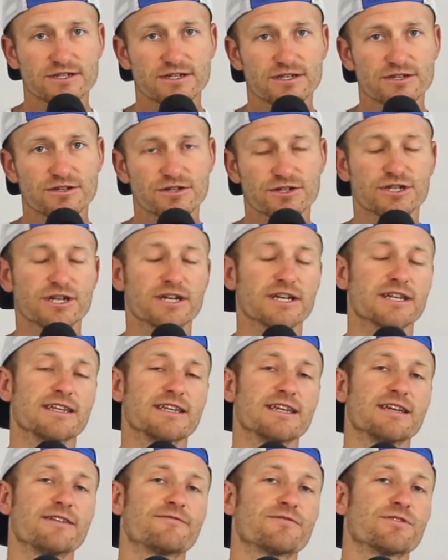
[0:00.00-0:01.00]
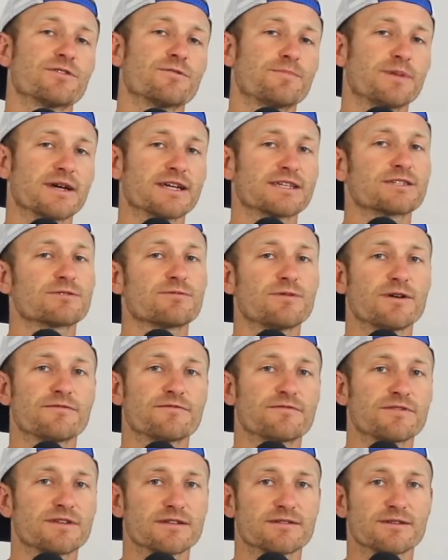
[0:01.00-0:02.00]
you're going to need for your best
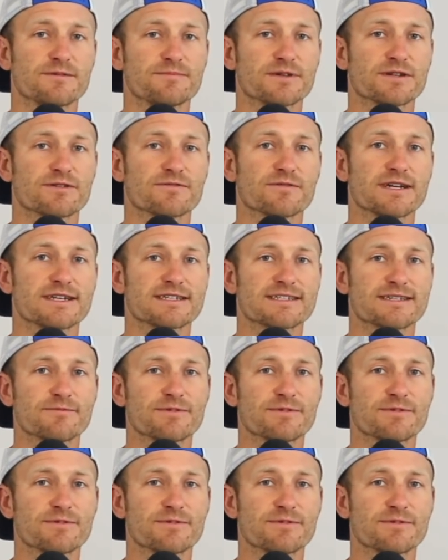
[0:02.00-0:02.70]
12 of the Olympic race.